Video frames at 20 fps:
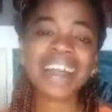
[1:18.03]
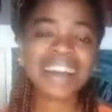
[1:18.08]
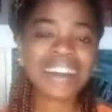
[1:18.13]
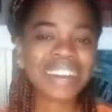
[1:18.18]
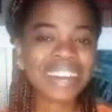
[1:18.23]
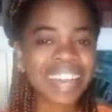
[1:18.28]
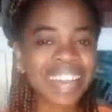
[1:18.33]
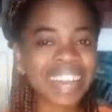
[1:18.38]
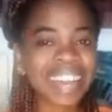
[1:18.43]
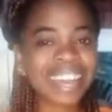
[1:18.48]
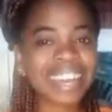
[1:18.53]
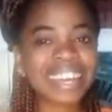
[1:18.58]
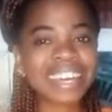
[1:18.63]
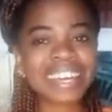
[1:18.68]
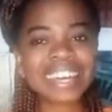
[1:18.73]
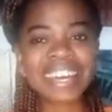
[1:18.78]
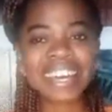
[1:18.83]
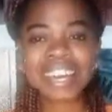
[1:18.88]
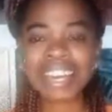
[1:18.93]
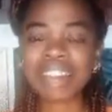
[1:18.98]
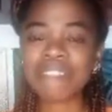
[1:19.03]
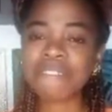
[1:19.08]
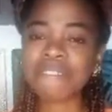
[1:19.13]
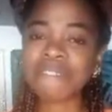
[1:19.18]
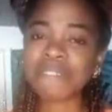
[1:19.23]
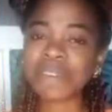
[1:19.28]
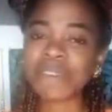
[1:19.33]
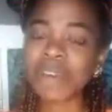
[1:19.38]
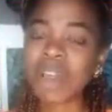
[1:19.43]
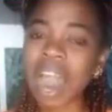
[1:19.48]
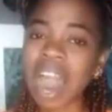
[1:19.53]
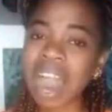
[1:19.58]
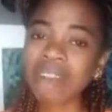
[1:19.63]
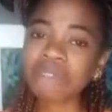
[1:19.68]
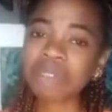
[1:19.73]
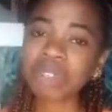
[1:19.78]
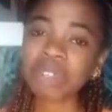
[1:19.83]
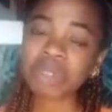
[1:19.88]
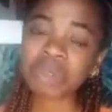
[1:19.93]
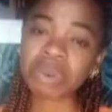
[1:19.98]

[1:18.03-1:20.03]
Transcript: Okay, if you have those